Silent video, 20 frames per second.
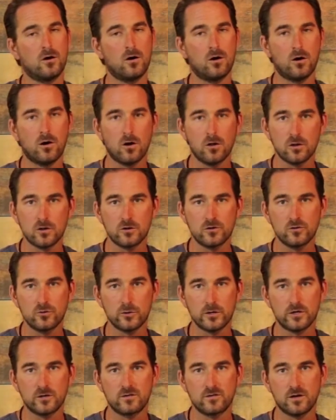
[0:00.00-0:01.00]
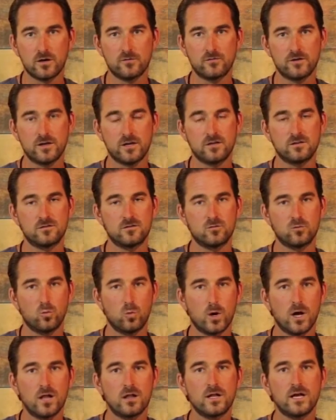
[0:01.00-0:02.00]
all our do-it-yourself kits as
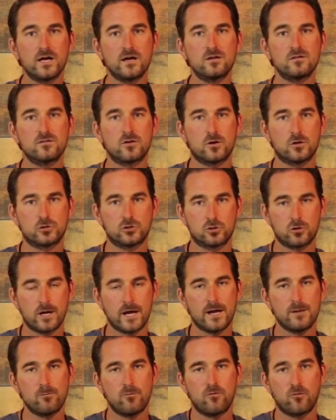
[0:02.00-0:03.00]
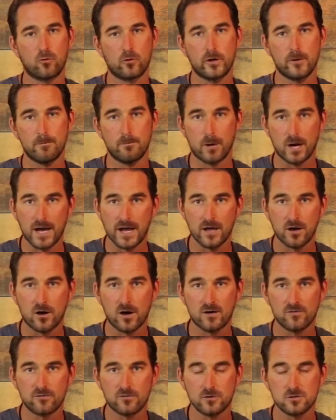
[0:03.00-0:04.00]
well as our try it before you buy it
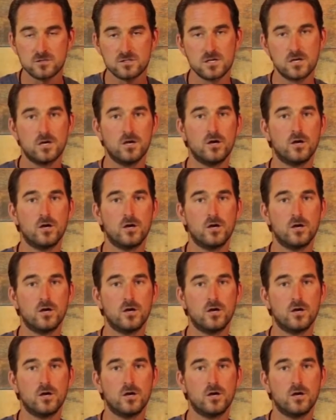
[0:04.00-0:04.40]
offers